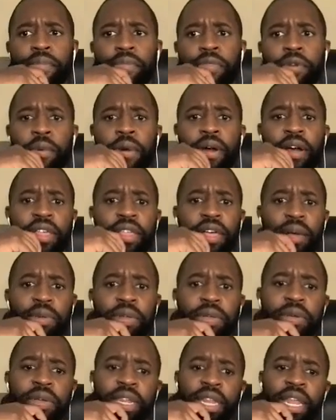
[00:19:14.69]
the work that I'm
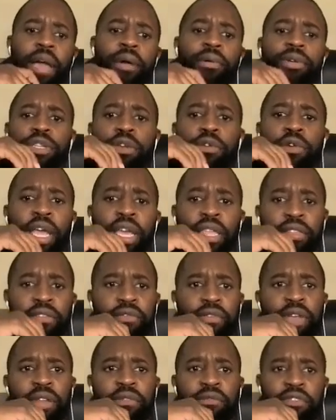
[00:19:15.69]
doing now is creating the
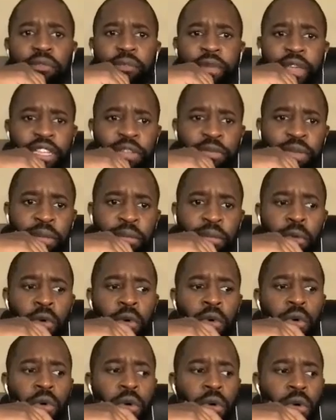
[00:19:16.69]
freedom for me to be
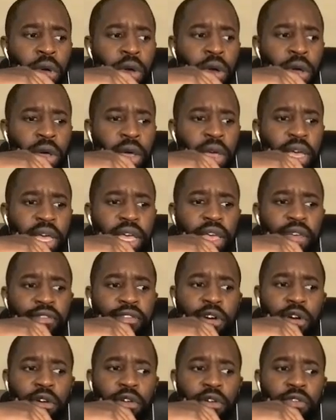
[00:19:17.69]
more
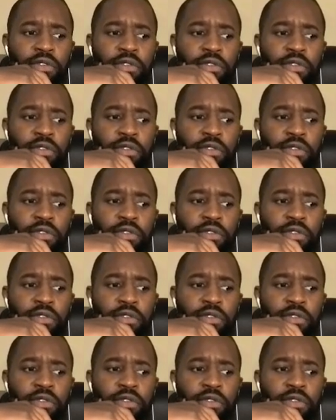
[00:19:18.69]
involved